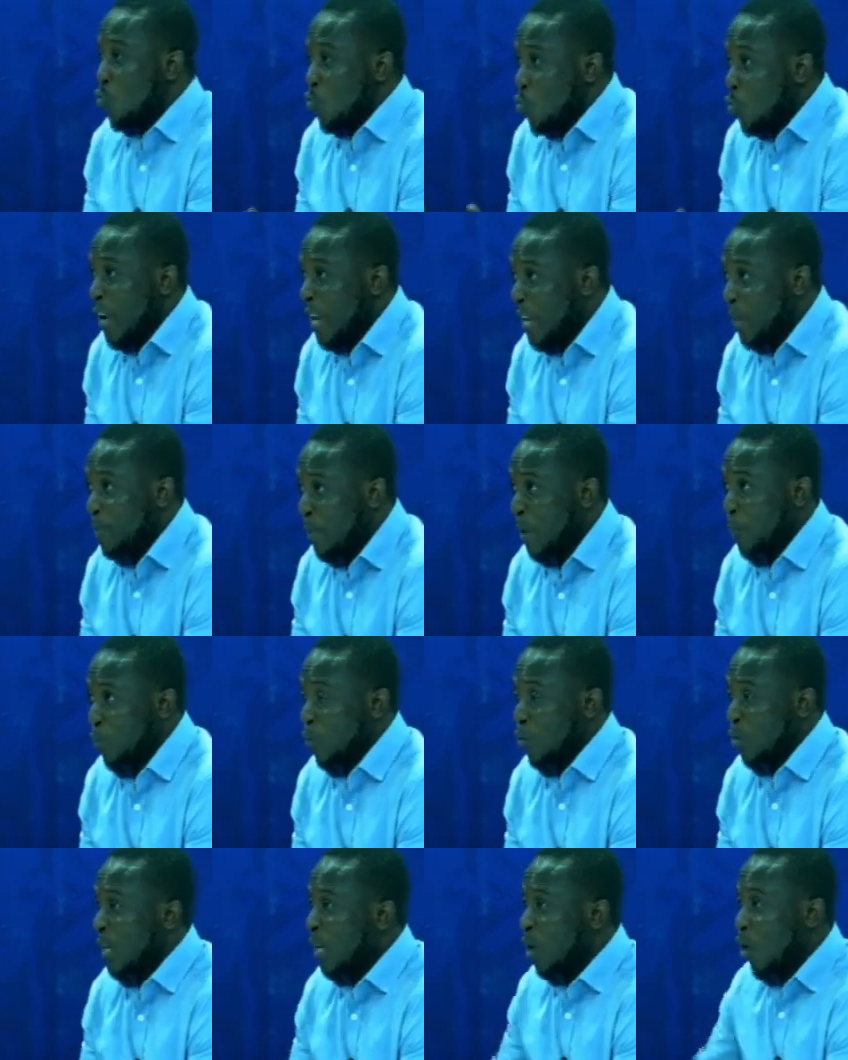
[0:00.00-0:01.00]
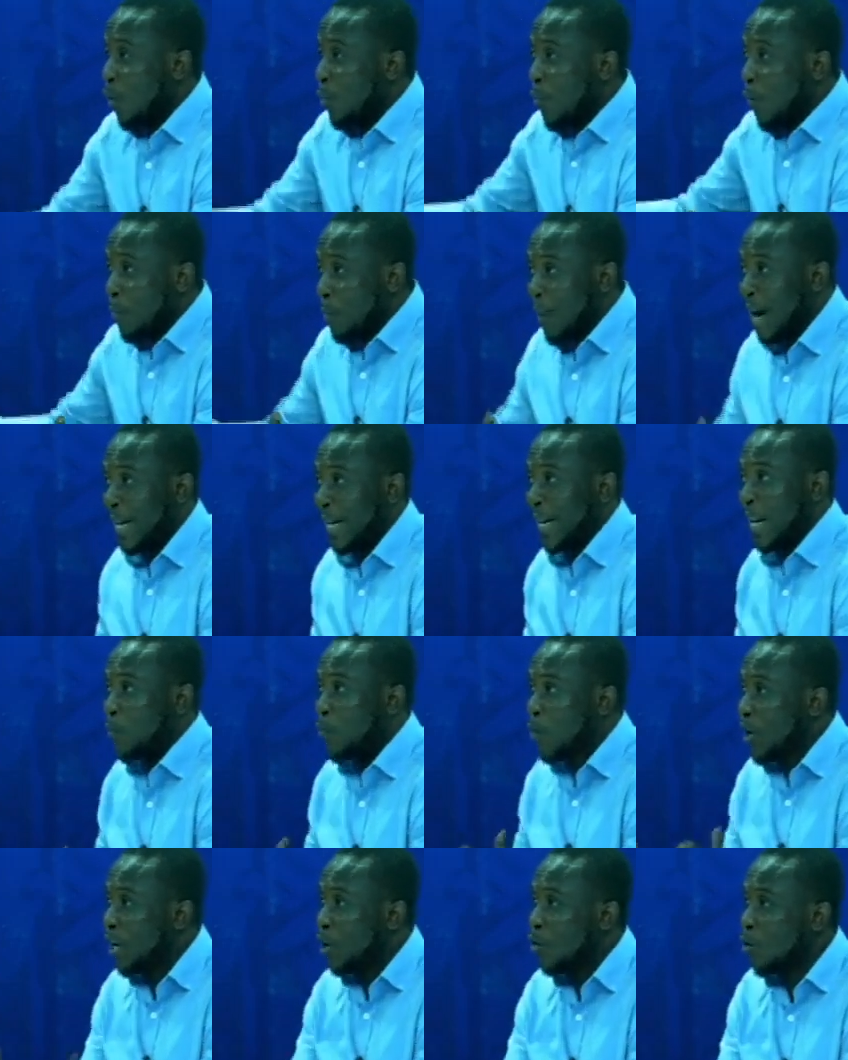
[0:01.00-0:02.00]
We the people, the common man them,
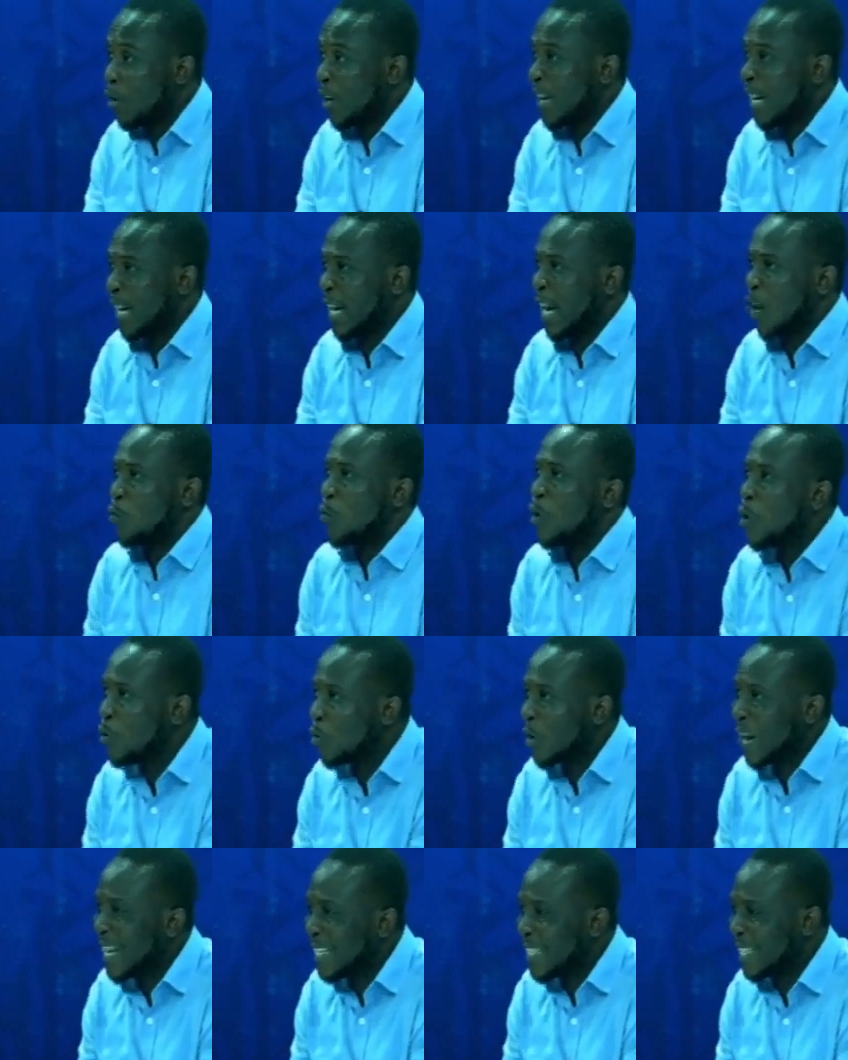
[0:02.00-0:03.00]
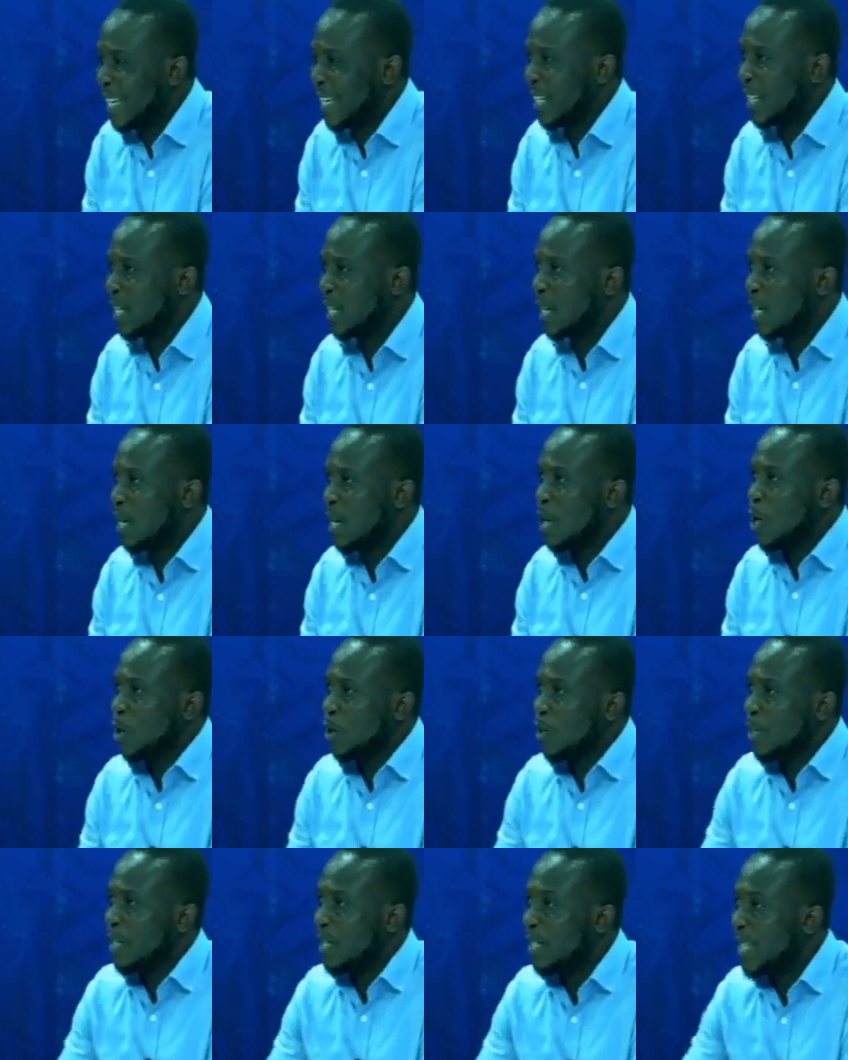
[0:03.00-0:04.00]
where they don't get that. We united.
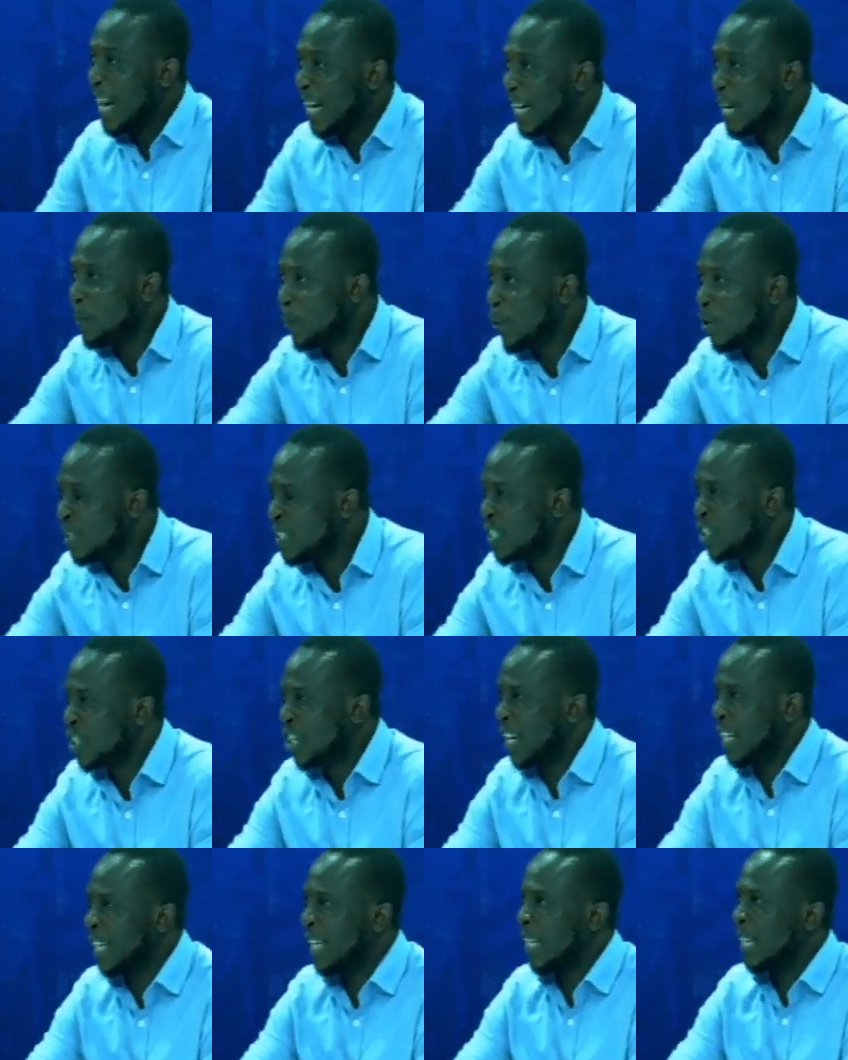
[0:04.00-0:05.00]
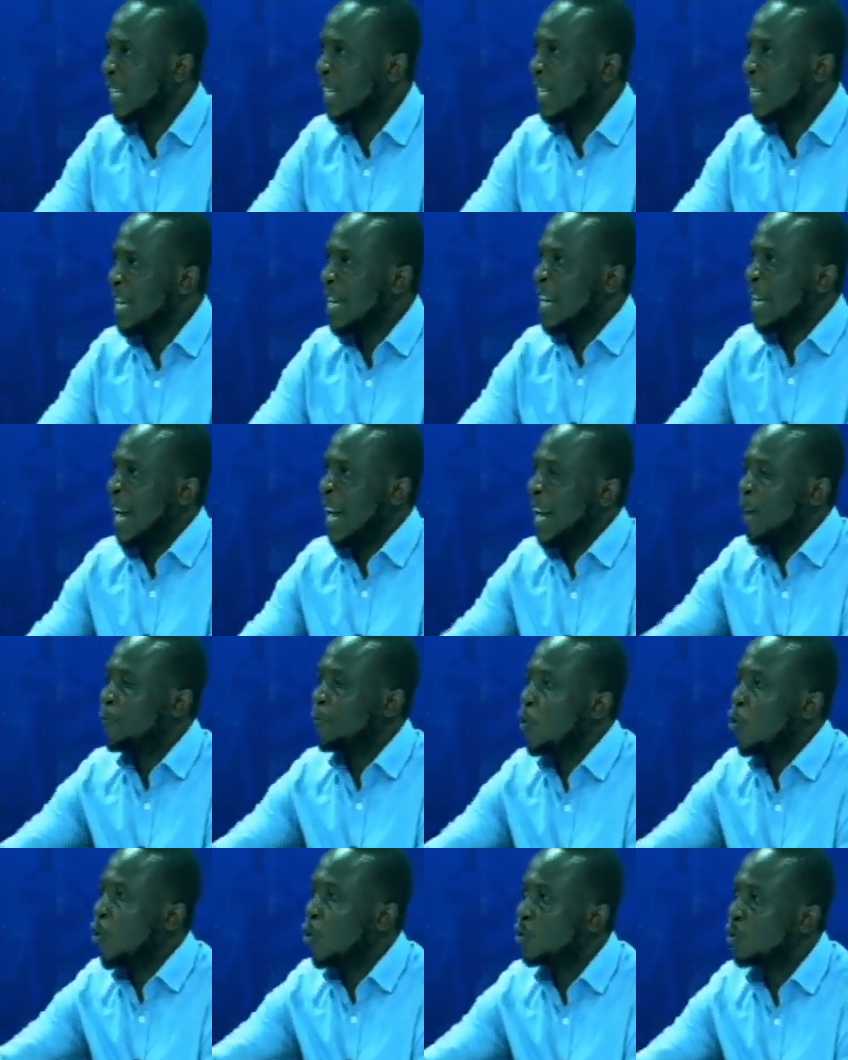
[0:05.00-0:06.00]
Then the politician then, now then
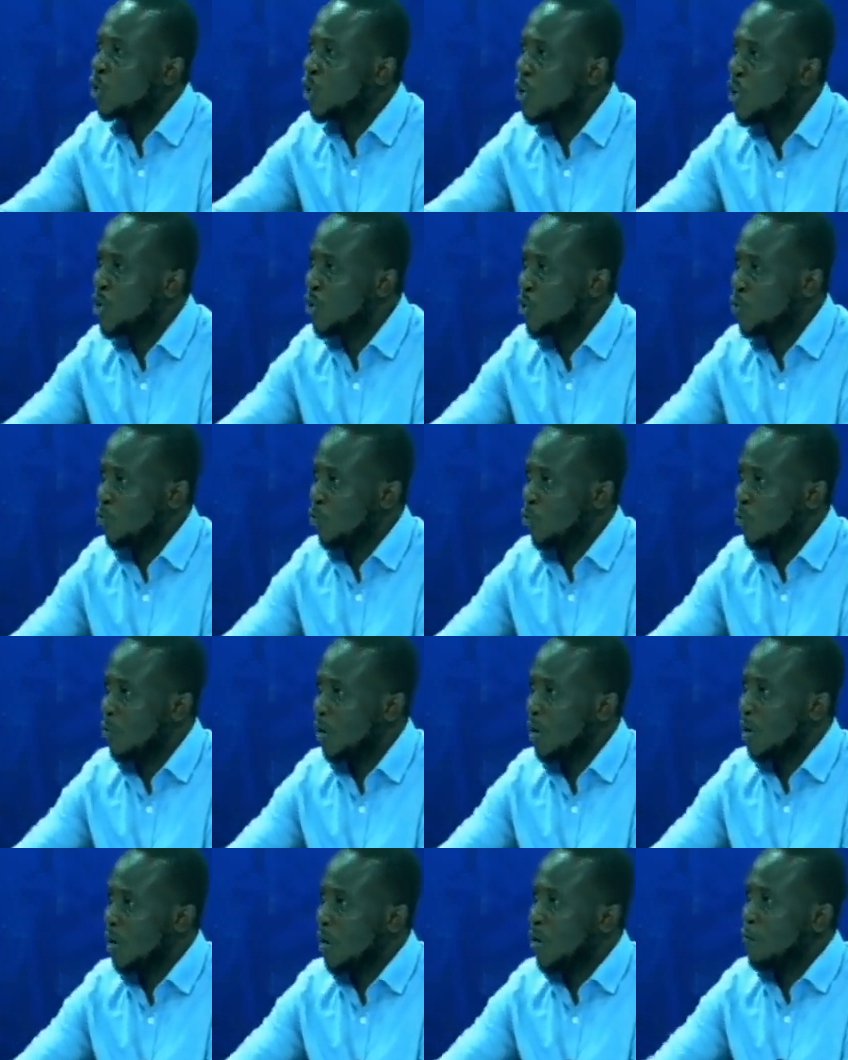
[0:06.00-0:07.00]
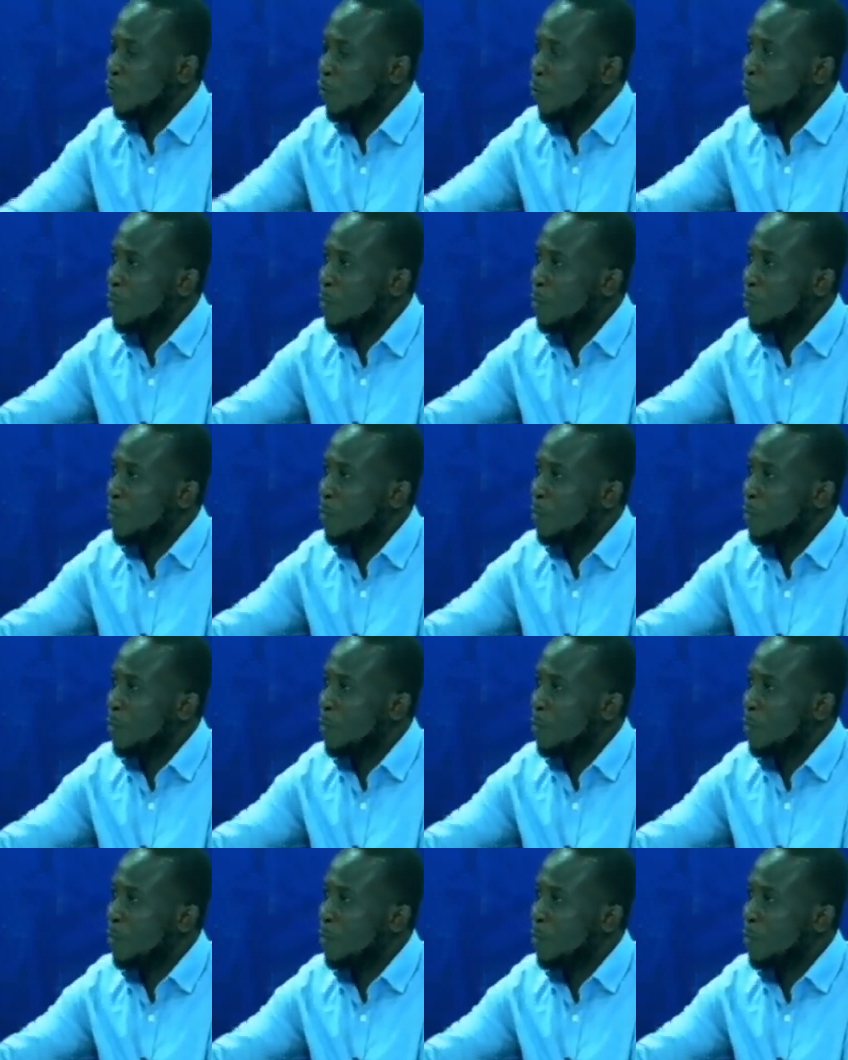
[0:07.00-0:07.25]
for continue, for